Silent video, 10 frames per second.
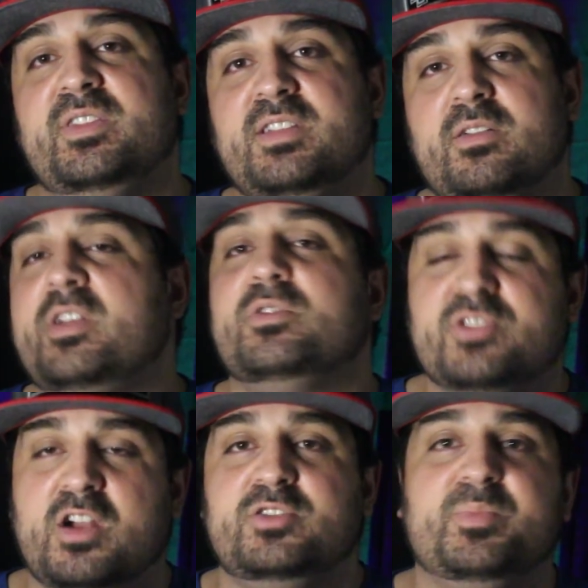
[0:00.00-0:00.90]
They don't
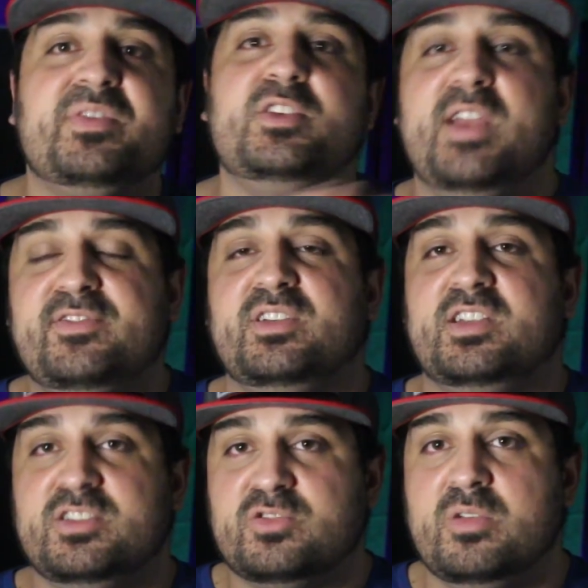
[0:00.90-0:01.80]
charge you, but then you have to
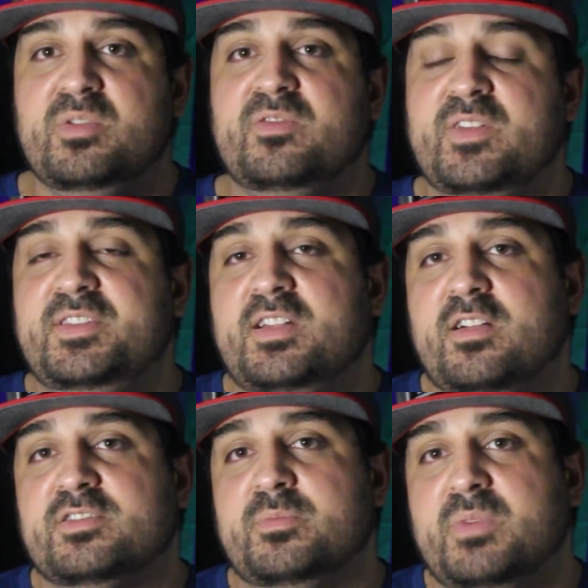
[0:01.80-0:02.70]
contribute
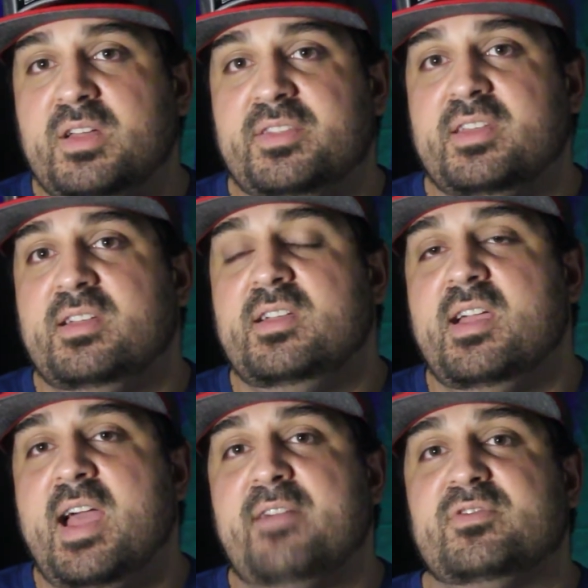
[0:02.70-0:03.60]
$50 a month
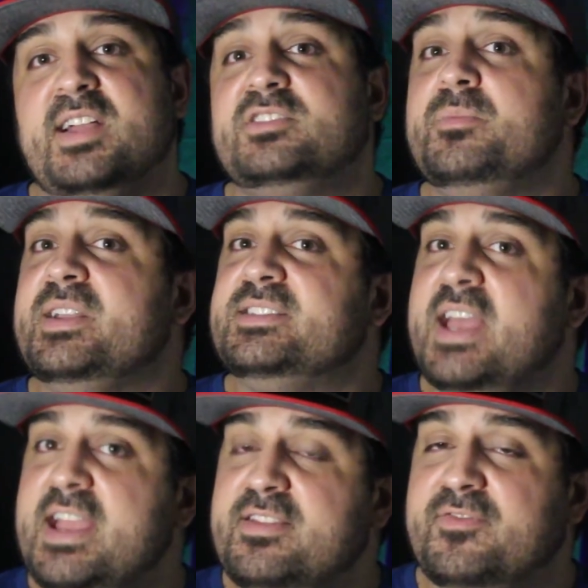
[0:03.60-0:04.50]
after that to
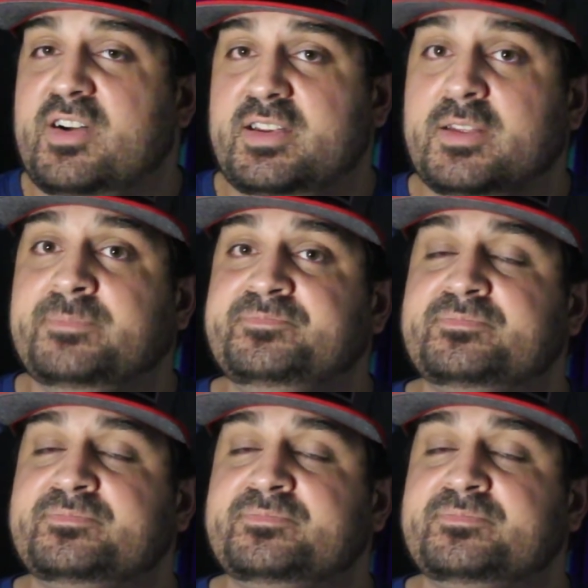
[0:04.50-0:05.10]
maintain the fund.